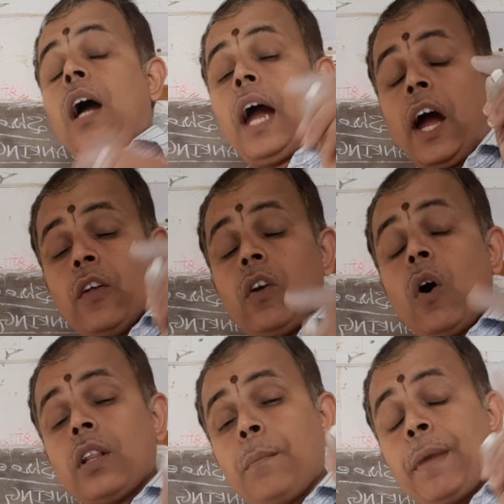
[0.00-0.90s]
and
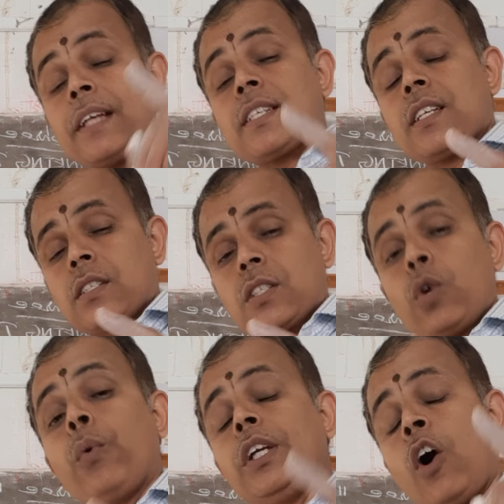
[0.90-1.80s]
on the basis
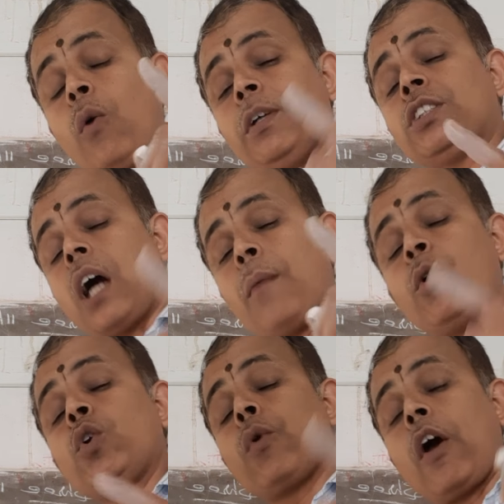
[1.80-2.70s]
we how much
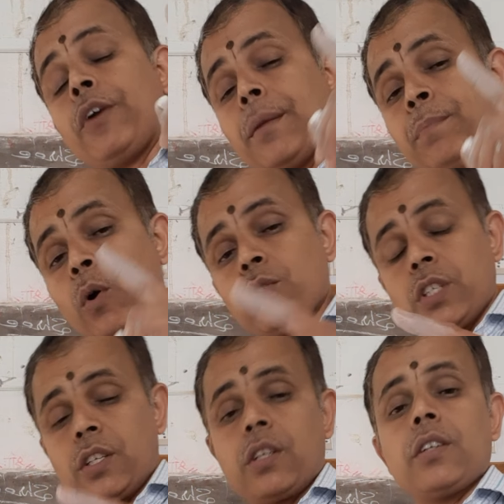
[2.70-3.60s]
amount you have
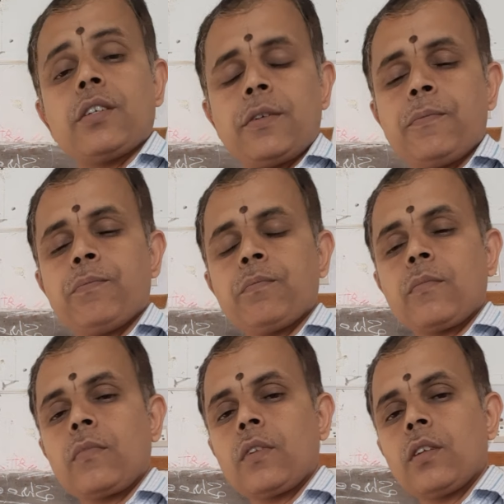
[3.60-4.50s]
deposited,
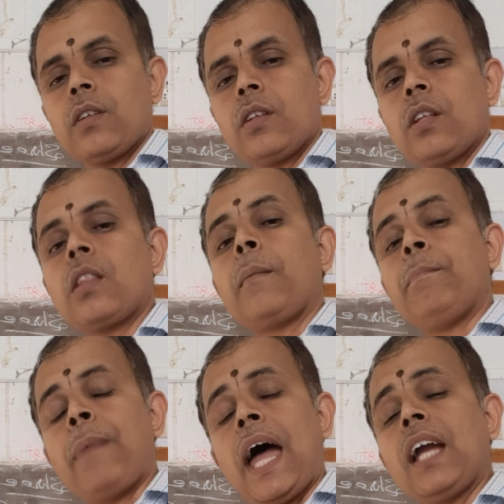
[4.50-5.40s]
the
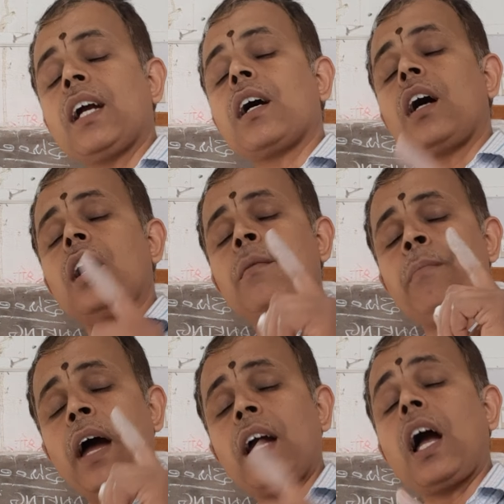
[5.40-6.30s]

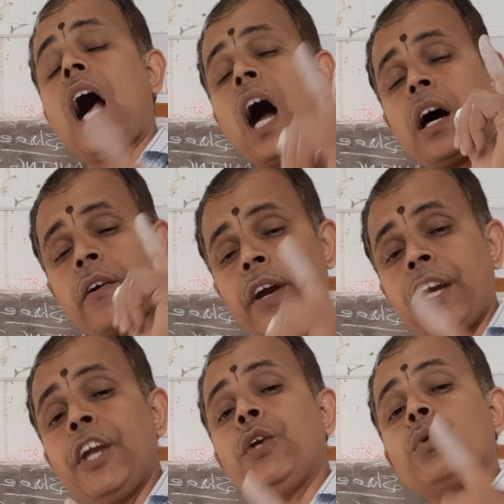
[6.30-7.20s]
bank are
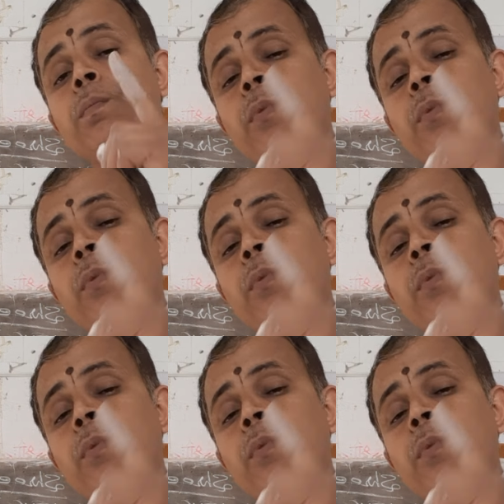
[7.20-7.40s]
ready to